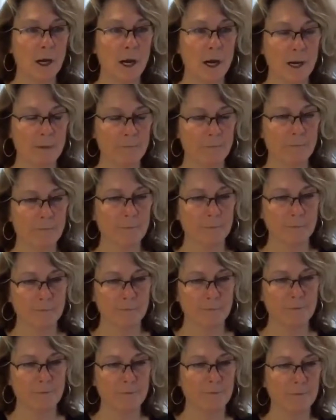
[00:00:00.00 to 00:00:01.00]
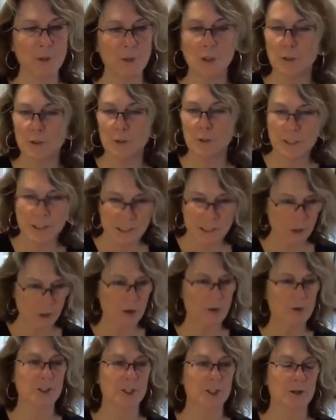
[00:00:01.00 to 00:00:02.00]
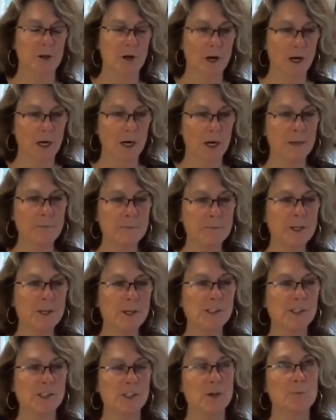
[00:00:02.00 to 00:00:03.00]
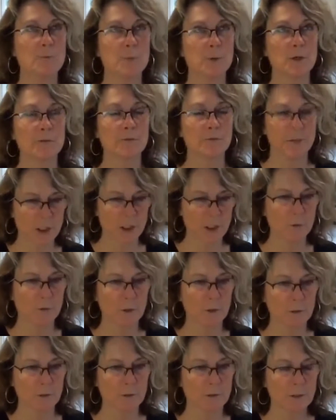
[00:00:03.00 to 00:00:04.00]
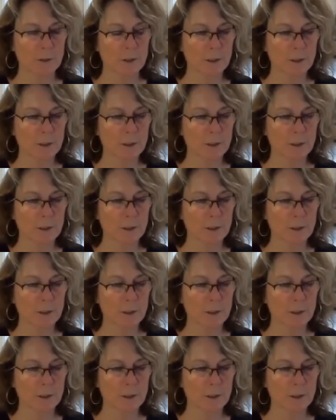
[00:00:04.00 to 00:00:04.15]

I'm full disclosure, I'm super visual.